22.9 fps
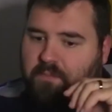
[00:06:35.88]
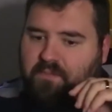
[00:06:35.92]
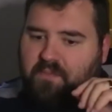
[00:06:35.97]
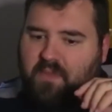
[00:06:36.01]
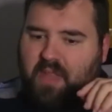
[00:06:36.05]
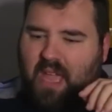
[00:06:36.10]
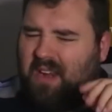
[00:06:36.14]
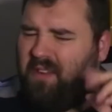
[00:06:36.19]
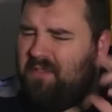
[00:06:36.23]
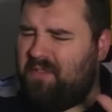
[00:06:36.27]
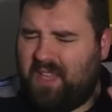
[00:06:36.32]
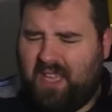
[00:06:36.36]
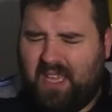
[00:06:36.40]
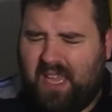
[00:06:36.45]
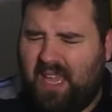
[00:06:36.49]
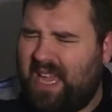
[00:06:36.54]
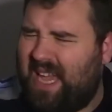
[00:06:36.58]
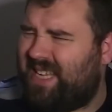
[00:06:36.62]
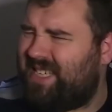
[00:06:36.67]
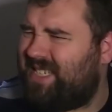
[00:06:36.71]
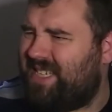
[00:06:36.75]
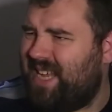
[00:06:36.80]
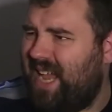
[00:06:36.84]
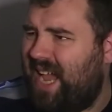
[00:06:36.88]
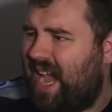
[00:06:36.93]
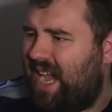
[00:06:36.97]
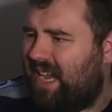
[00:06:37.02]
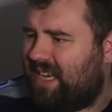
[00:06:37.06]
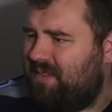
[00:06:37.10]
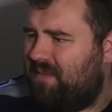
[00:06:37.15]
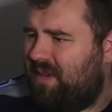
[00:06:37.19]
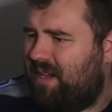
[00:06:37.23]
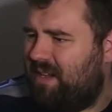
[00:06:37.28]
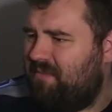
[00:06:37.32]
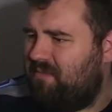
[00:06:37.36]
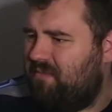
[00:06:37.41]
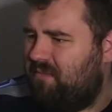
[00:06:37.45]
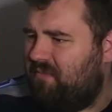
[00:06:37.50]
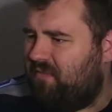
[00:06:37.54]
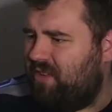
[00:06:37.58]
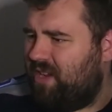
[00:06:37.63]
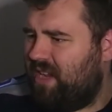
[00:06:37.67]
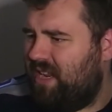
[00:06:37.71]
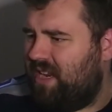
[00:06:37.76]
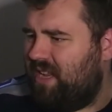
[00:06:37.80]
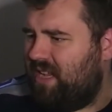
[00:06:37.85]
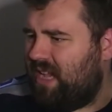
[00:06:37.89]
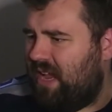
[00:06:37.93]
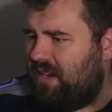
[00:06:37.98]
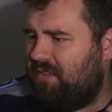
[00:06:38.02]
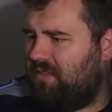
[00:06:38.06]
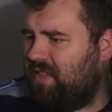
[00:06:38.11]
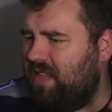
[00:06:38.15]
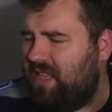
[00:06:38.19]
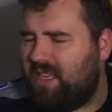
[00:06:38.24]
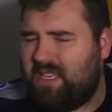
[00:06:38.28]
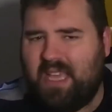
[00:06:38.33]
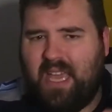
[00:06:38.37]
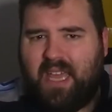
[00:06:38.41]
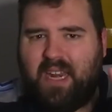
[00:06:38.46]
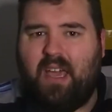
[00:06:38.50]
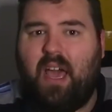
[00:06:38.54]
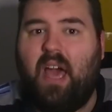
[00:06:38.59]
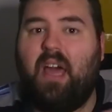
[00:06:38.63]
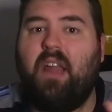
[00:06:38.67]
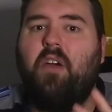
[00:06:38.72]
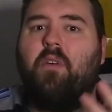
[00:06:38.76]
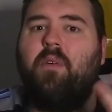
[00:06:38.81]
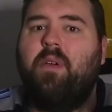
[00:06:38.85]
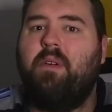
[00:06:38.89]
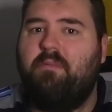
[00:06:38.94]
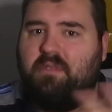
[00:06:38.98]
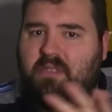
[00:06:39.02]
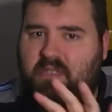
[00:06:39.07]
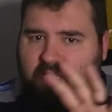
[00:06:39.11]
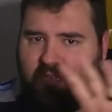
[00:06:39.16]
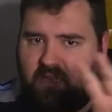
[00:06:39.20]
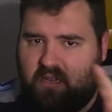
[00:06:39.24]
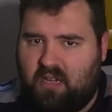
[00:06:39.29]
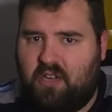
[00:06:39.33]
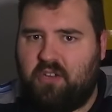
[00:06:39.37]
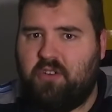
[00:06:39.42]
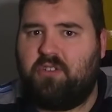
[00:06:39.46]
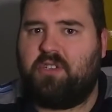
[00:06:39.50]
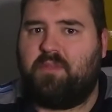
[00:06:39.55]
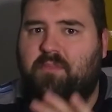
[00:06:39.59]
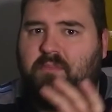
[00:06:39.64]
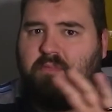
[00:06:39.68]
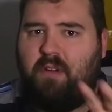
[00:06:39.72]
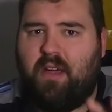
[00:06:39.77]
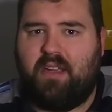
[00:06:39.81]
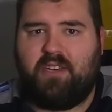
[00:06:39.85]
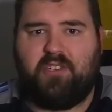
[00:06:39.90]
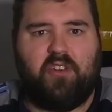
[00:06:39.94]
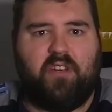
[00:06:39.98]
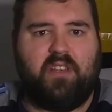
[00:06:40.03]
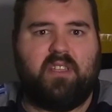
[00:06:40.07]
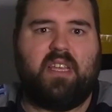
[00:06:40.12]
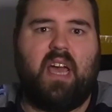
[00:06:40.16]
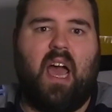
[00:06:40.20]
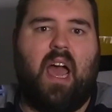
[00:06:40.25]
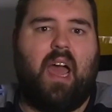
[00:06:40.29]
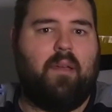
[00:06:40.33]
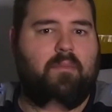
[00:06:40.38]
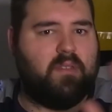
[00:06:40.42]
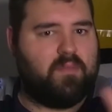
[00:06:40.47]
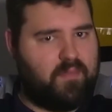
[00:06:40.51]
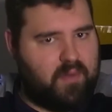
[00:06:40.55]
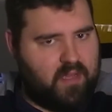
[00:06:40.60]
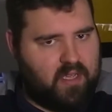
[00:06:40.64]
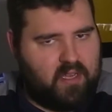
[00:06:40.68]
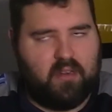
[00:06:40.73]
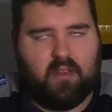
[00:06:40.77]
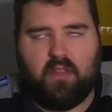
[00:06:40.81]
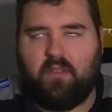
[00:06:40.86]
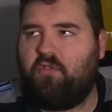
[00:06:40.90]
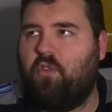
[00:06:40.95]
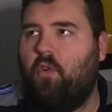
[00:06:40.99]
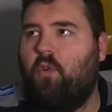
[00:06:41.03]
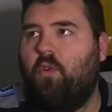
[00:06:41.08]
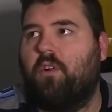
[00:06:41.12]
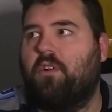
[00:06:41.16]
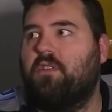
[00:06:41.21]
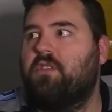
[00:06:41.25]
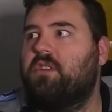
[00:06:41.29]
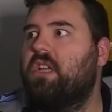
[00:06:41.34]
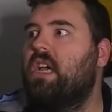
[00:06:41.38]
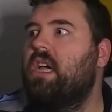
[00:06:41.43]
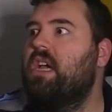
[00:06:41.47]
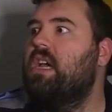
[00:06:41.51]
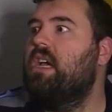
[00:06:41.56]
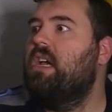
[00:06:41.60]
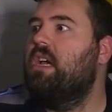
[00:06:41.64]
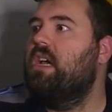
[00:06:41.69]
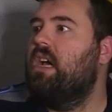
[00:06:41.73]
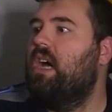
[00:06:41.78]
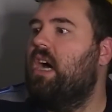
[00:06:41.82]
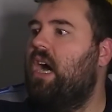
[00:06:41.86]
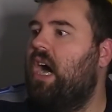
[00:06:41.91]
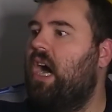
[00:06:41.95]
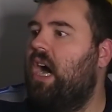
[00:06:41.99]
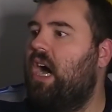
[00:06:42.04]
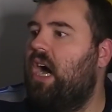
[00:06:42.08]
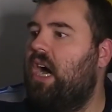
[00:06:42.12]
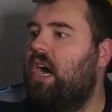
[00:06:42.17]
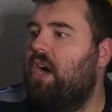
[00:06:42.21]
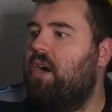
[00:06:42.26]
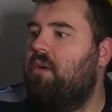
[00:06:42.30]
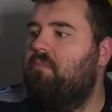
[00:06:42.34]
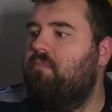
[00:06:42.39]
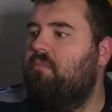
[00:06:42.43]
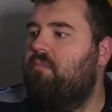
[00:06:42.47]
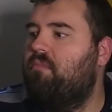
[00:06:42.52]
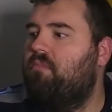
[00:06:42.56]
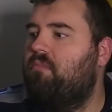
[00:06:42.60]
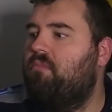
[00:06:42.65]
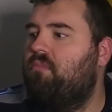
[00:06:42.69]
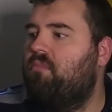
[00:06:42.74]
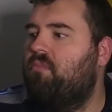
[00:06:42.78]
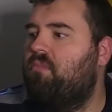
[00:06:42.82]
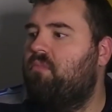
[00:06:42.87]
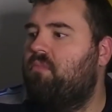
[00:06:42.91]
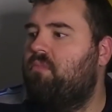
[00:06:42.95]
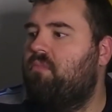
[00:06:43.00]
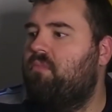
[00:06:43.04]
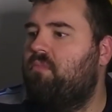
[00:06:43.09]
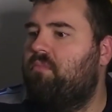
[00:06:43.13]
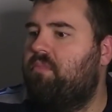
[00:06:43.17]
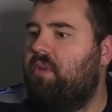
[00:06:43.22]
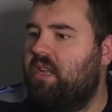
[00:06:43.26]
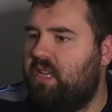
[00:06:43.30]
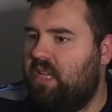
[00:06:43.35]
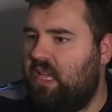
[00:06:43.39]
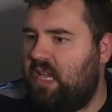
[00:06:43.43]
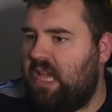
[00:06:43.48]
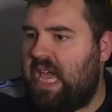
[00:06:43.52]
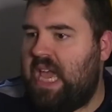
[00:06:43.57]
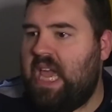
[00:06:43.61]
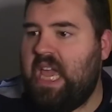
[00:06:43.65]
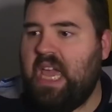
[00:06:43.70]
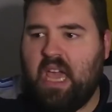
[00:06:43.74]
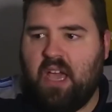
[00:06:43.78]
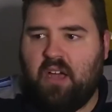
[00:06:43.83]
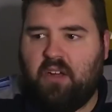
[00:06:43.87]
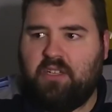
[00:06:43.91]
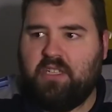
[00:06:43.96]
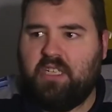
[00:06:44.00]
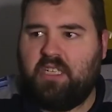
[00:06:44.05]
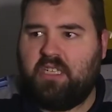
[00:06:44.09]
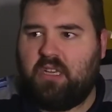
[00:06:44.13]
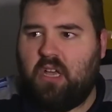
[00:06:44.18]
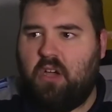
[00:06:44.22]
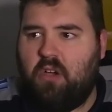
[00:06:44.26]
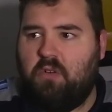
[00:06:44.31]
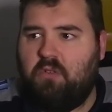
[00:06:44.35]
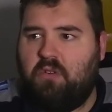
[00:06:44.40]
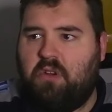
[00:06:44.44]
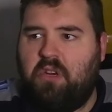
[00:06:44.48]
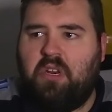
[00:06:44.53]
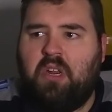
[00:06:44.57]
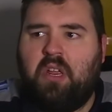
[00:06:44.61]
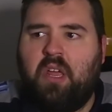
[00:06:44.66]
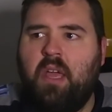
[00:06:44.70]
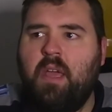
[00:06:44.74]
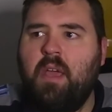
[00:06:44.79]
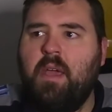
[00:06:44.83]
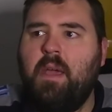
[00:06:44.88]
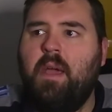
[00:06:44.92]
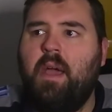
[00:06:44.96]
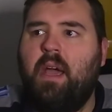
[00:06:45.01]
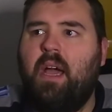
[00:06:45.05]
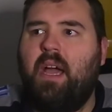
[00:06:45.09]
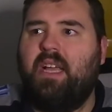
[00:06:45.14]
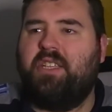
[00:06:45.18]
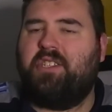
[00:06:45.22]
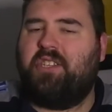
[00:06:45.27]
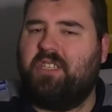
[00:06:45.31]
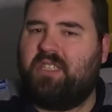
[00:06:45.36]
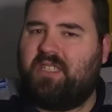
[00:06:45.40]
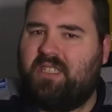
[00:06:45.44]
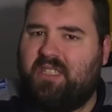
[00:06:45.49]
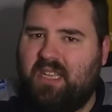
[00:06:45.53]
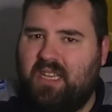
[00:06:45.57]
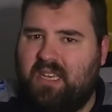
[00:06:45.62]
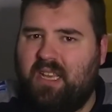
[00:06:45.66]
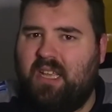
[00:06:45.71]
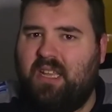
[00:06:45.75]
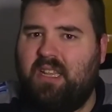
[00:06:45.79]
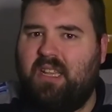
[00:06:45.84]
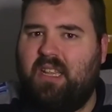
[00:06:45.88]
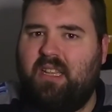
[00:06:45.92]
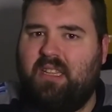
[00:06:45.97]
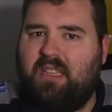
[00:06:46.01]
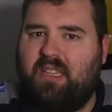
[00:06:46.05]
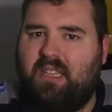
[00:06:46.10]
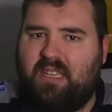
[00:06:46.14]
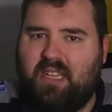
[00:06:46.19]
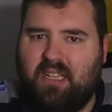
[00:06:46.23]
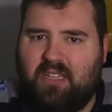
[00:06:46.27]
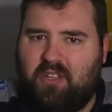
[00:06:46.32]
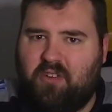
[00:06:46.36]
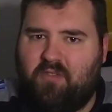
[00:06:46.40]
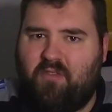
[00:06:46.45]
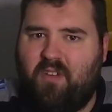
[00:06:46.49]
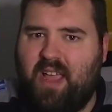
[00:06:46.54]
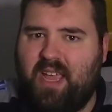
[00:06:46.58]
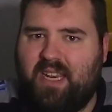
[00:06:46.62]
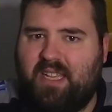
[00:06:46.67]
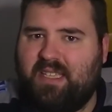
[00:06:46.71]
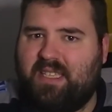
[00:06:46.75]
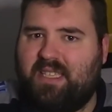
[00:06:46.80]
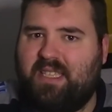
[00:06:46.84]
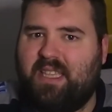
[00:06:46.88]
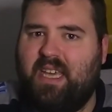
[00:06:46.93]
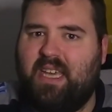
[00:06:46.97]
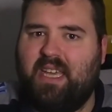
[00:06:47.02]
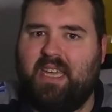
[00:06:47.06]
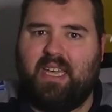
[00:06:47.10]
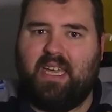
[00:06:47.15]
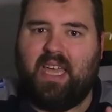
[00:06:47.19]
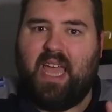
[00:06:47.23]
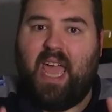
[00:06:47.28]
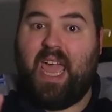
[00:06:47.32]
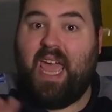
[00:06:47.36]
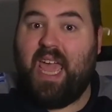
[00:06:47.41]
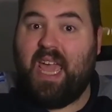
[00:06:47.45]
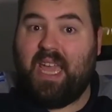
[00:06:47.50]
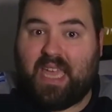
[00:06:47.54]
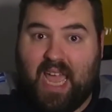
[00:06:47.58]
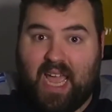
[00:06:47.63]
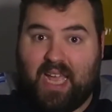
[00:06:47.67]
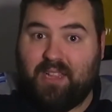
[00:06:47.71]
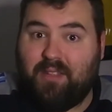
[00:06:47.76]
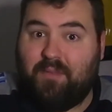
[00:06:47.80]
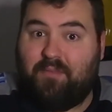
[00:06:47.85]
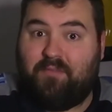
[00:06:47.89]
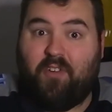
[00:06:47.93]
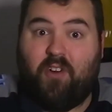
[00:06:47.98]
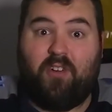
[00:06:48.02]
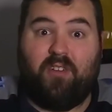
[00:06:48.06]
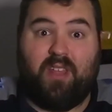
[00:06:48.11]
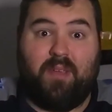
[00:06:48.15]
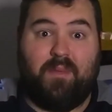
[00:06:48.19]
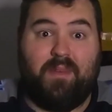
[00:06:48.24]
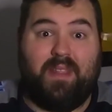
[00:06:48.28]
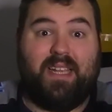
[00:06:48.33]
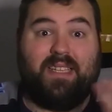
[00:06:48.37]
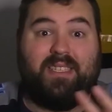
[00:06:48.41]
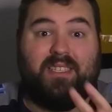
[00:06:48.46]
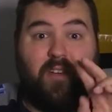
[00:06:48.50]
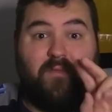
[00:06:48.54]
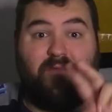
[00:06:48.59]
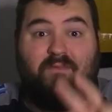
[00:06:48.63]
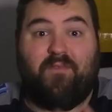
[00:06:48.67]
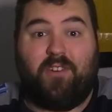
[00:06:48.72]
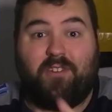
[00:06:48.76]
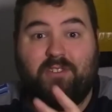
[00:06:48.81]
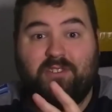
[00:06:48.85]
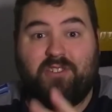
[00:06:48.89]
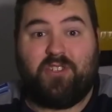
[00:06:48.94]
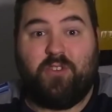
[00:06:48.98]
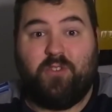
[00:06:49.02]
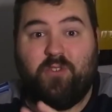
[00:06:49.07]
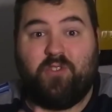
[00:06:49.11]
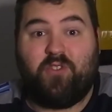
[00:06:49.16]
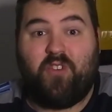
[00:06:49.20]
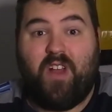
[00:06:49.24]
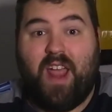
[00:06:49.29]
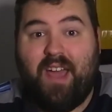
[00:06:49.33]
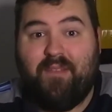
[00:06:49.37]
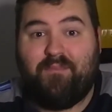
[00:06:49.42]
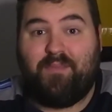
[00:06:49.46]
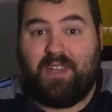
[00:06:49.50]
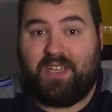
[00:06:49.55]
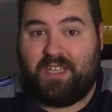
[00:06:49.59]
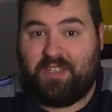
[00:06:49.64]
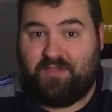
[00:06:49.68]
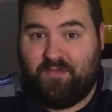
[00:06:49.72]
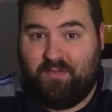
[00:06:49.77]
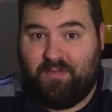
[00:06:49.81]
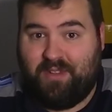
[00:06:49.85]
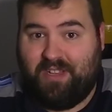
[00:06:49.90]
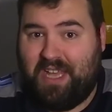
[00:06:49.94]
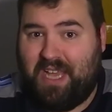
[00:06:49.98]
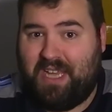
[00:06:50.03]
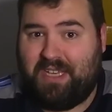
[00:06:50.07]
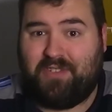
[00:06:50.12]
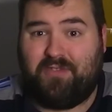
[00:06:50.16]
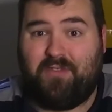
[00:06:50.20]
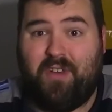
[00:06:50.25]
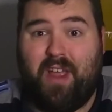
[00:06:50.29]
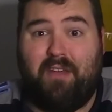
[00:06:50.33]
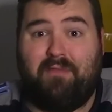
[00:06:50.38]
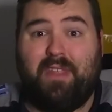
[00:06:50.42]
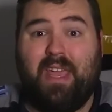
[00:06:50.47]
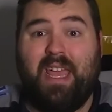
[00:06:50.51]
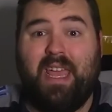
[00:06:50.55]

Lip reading: I don't think he got sacked. Am I forgetting? I don't think Tannehill. I know he was under some pressure at times, but of course. But he held his own. It's just the Dylan Radins thing and Caleb Farley. And that's their first two draft picks from the last draft.